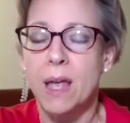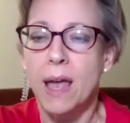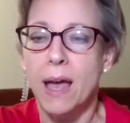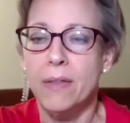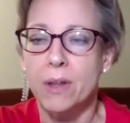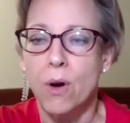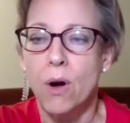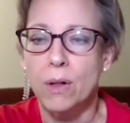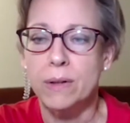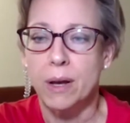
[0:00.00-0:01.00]
And they're
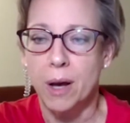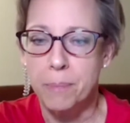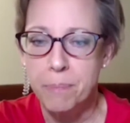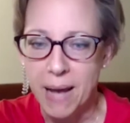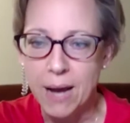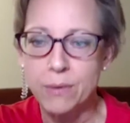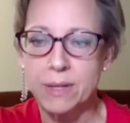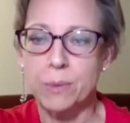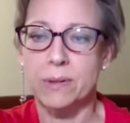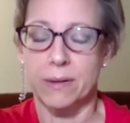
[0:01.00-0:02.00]
all about
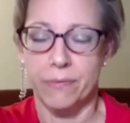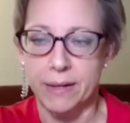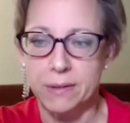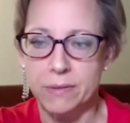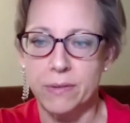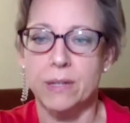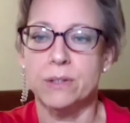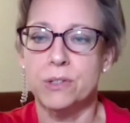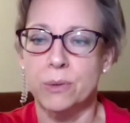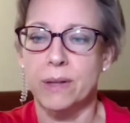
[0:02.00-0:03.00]
equally effective in
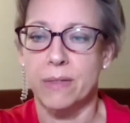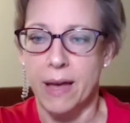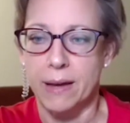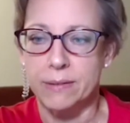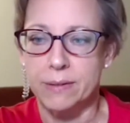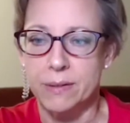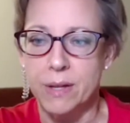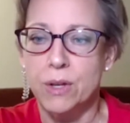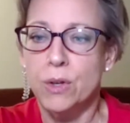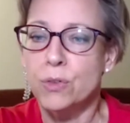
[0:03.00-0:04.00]
doing that.
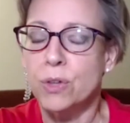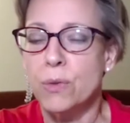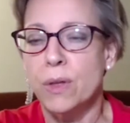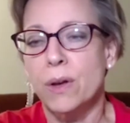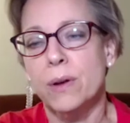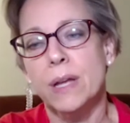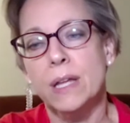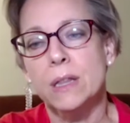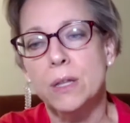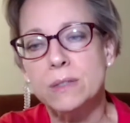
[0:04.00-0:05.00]
So it
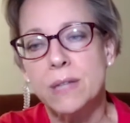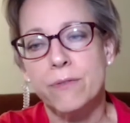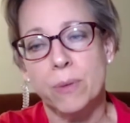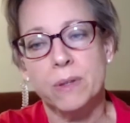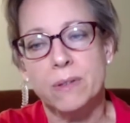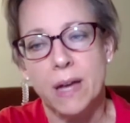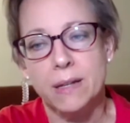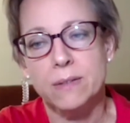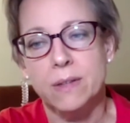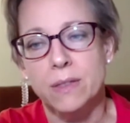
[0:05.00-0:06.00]
looks like from the
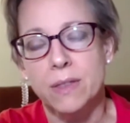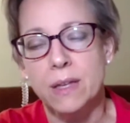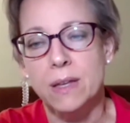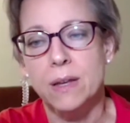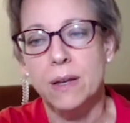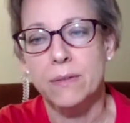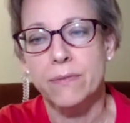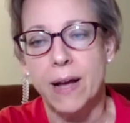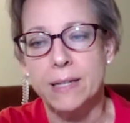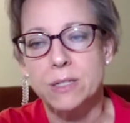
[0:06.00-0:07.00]
studies that the
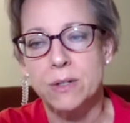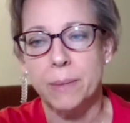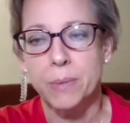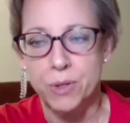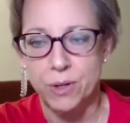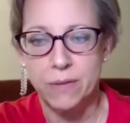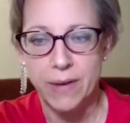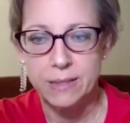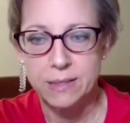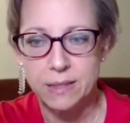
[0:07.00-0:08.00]
Pfizer and Moderna
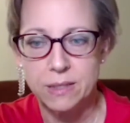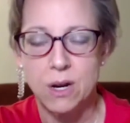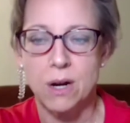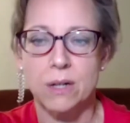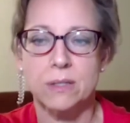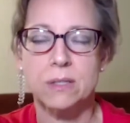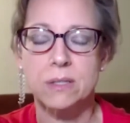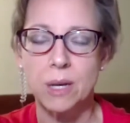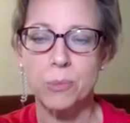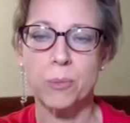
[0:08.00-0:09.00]
vaccines are
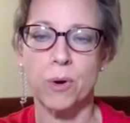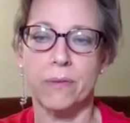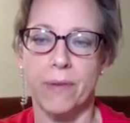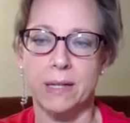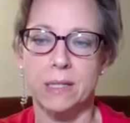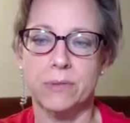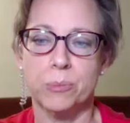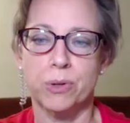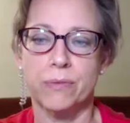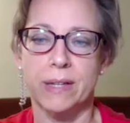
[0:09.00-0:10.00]
somewhat more effective in
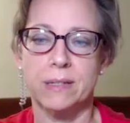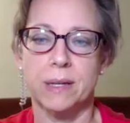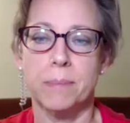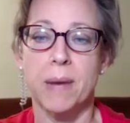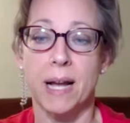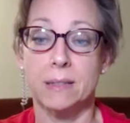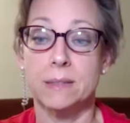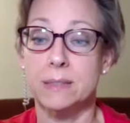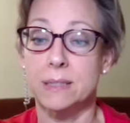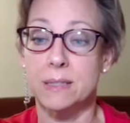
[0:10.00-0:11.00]
preventing mild
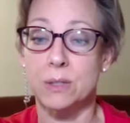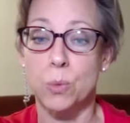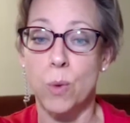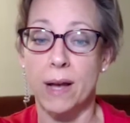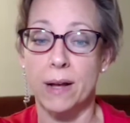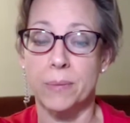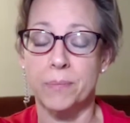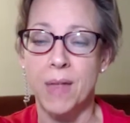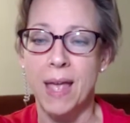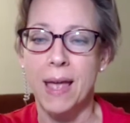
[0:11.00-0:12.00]
disease as well.
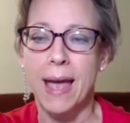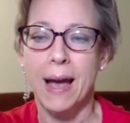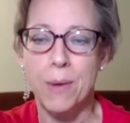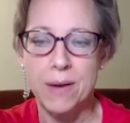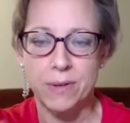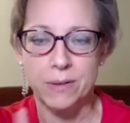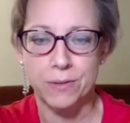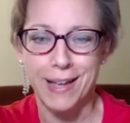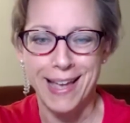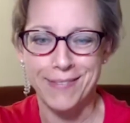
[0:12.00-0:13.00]
However, there's a
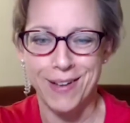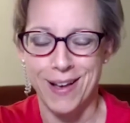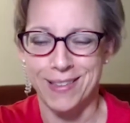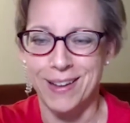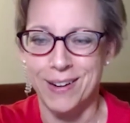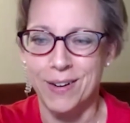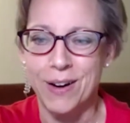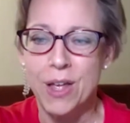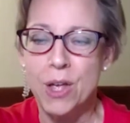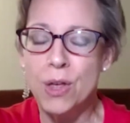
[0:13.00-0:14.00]
caveat here.
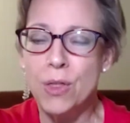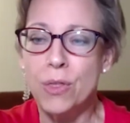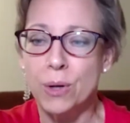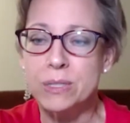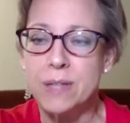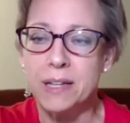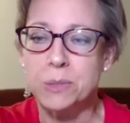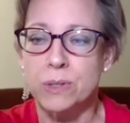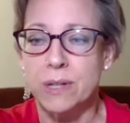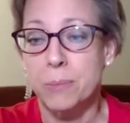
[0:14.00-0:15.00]
Those studies
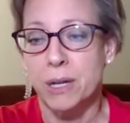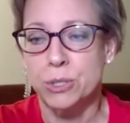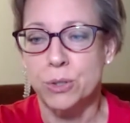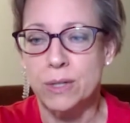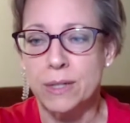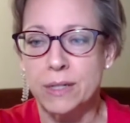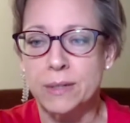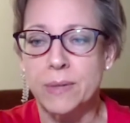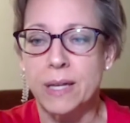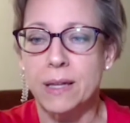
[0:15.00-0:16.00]
were done much earlier
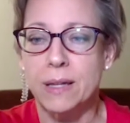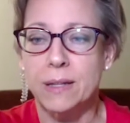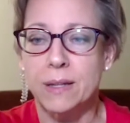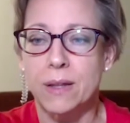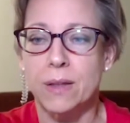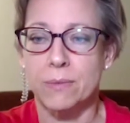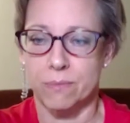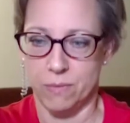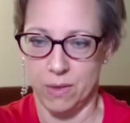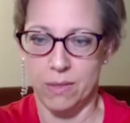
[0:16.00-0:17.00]
in
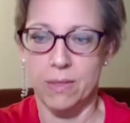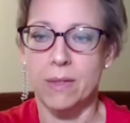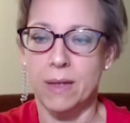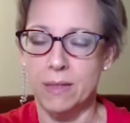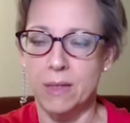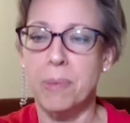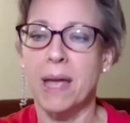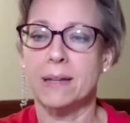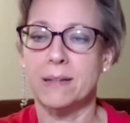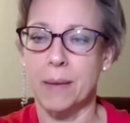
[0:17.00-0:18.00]
the
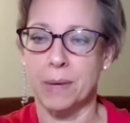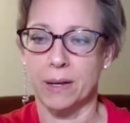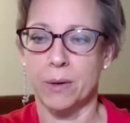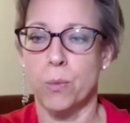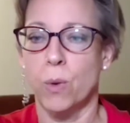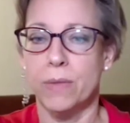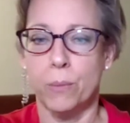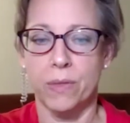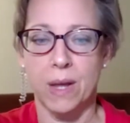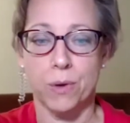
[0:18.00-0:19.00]
pandemic,
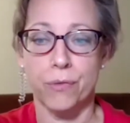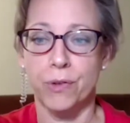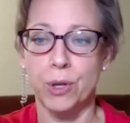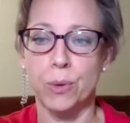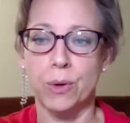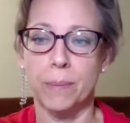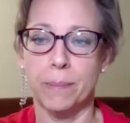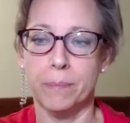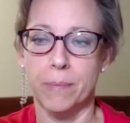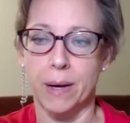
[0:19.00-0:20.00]
when there were fewer
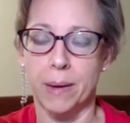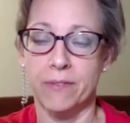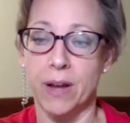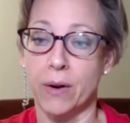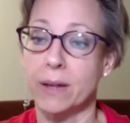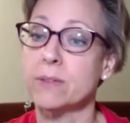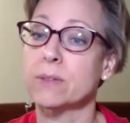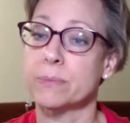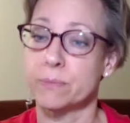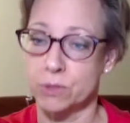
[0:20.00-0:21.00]

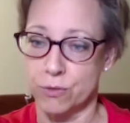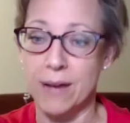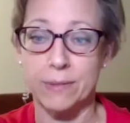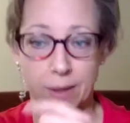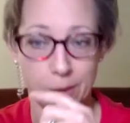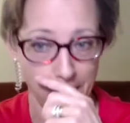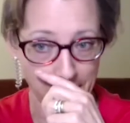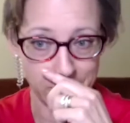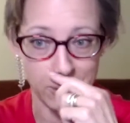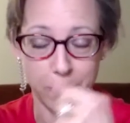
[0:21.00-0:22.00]
variants traveling
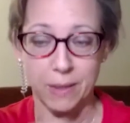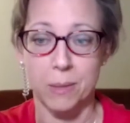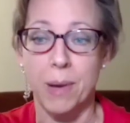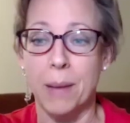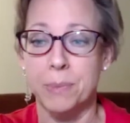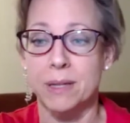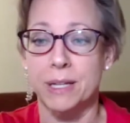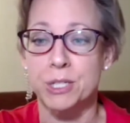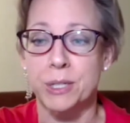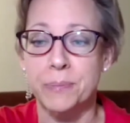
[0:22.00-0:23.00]
around in the
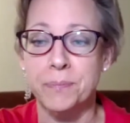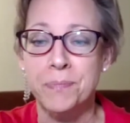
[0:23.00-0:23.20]
population.